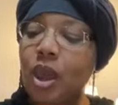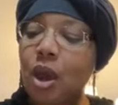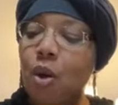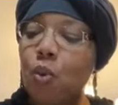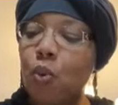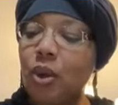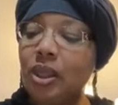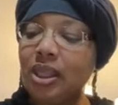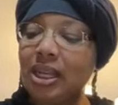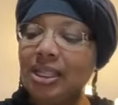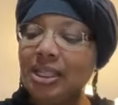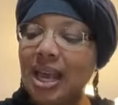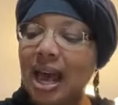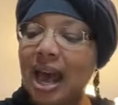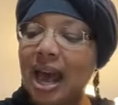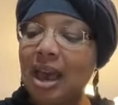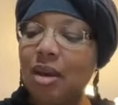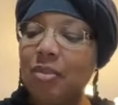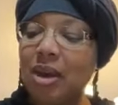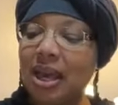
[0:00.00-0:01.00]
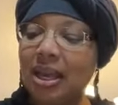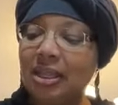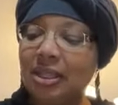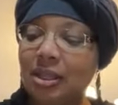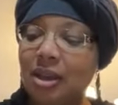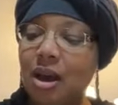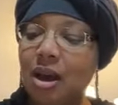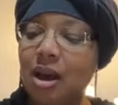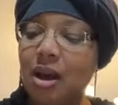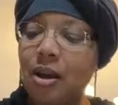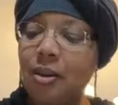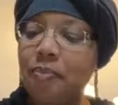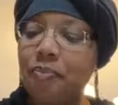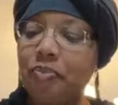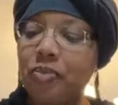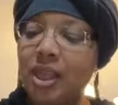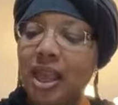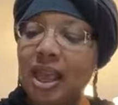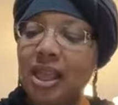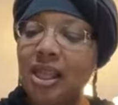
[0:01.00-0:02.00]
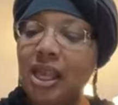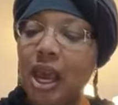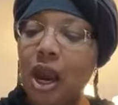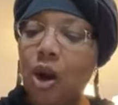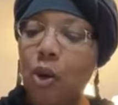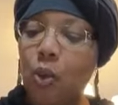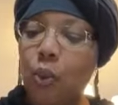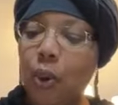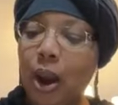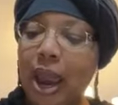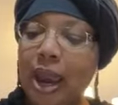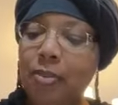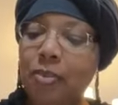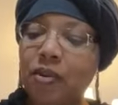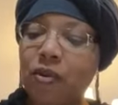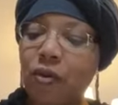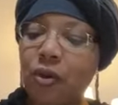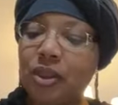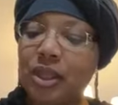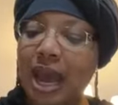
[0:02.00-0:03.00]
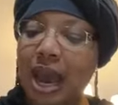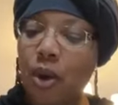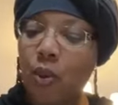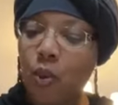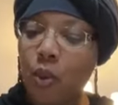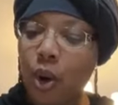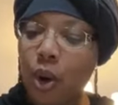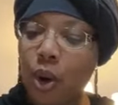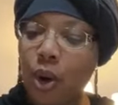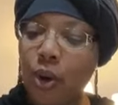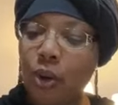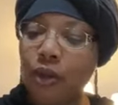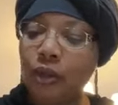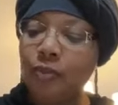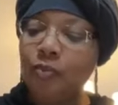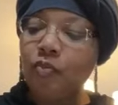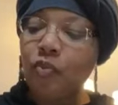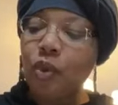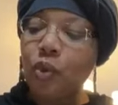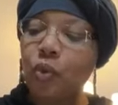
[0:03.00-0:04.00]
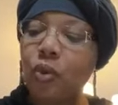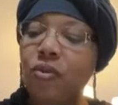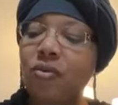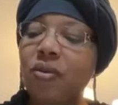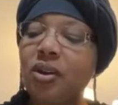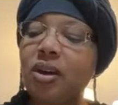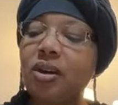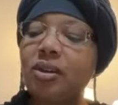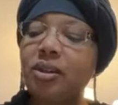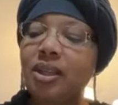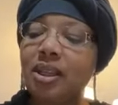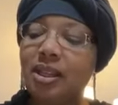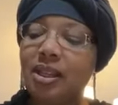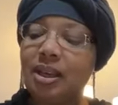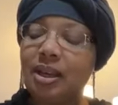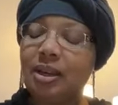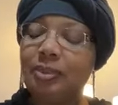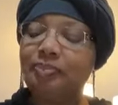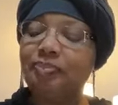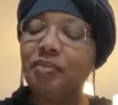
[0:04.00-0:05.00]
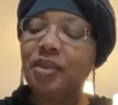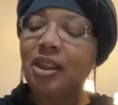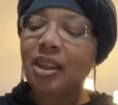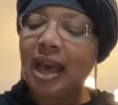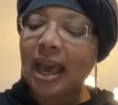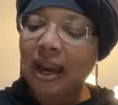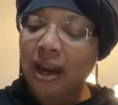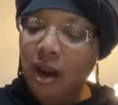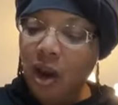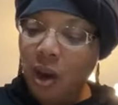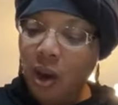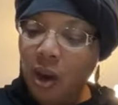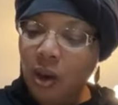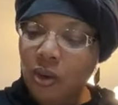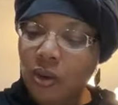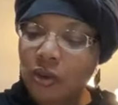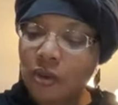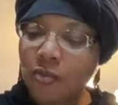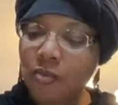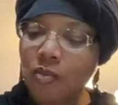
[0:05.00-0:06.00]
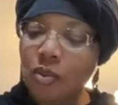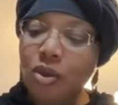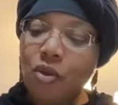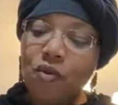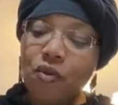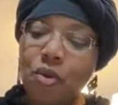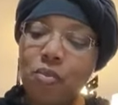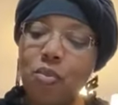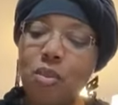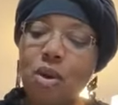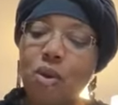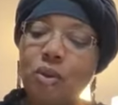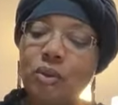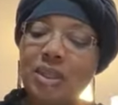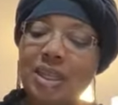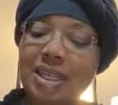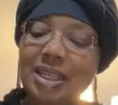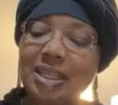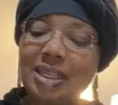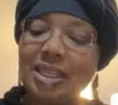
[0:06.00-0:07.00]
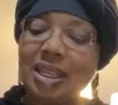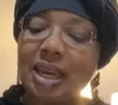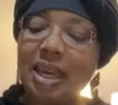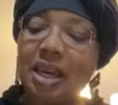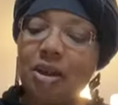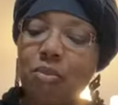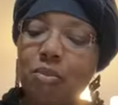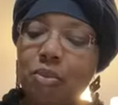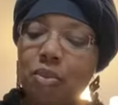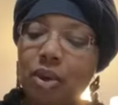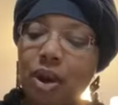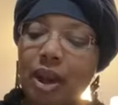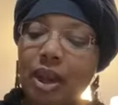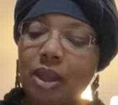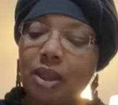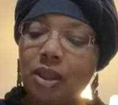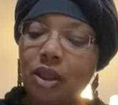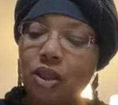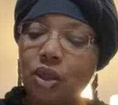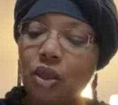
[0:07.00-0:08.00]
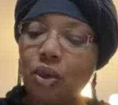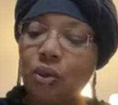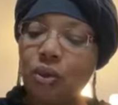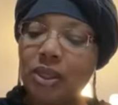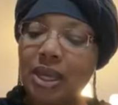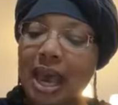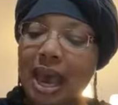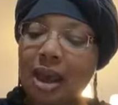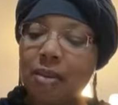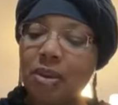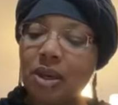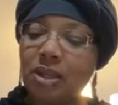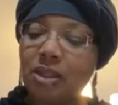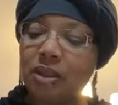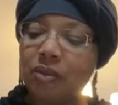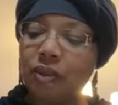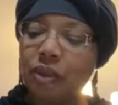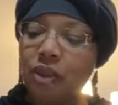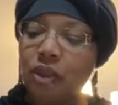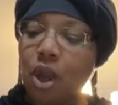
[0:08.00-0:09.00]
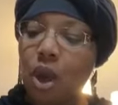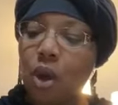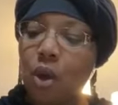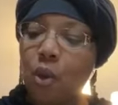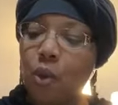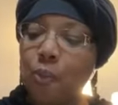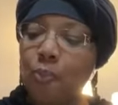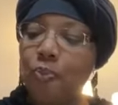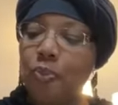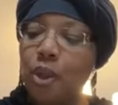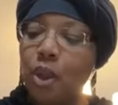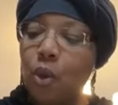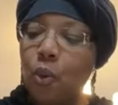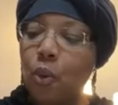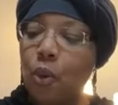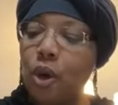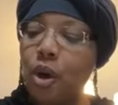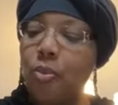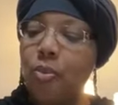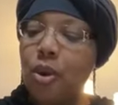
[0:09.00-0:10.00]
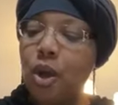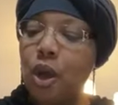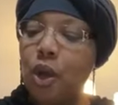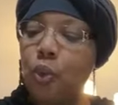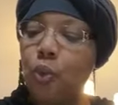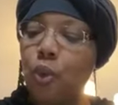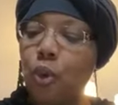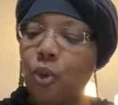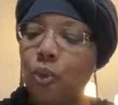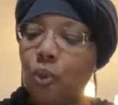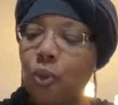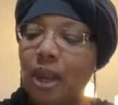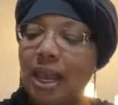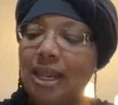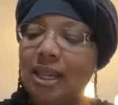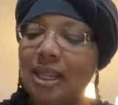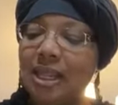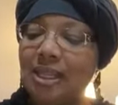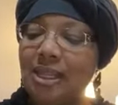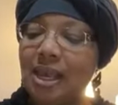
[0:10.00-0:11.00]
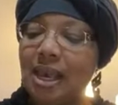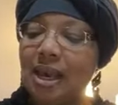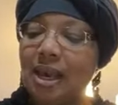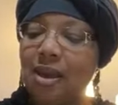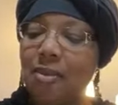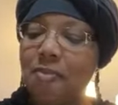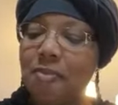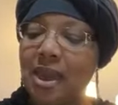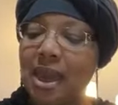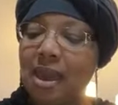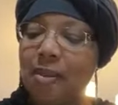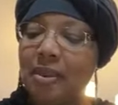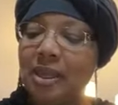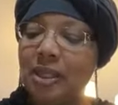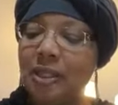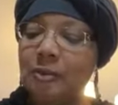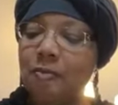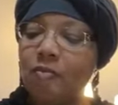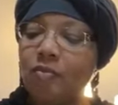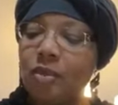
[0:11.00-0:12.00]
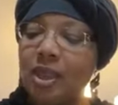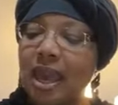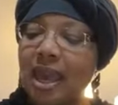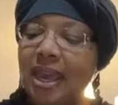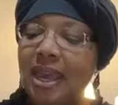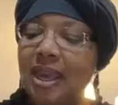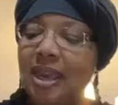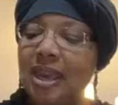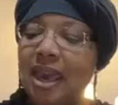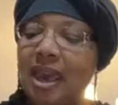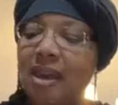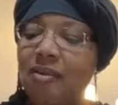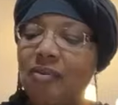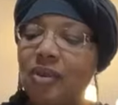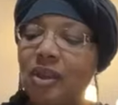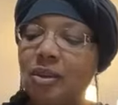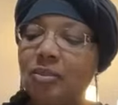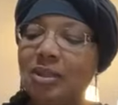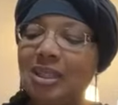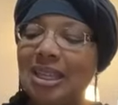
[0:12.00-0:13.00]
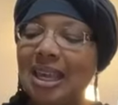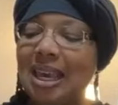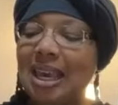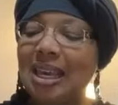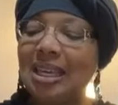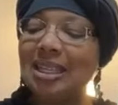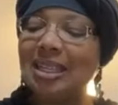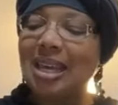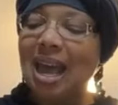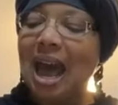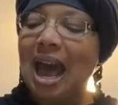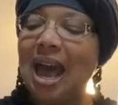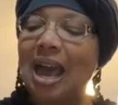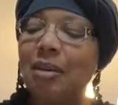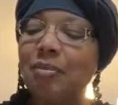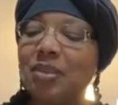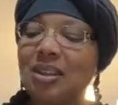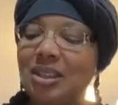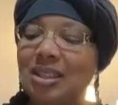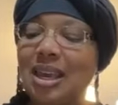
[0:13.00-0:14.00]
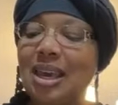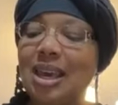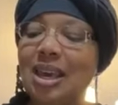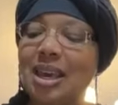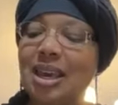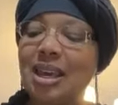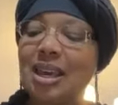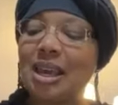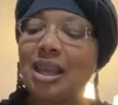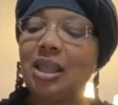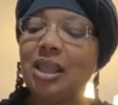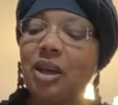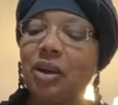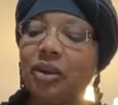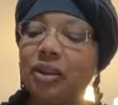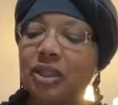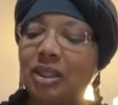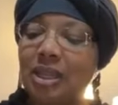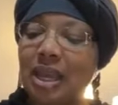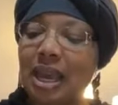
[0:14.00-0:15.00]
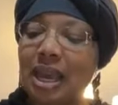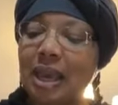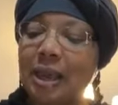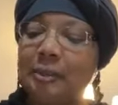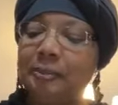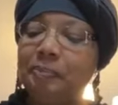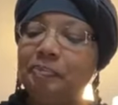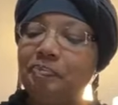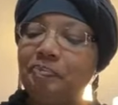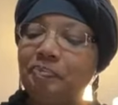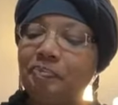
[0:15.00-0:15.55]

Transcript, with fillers: And when the time has come and they are ripe for thy words, reveals to them thy laws. For Moses did break the two tablets of stone whereupon were written the Ten Commandments, and he gave them ten times ten in their stead.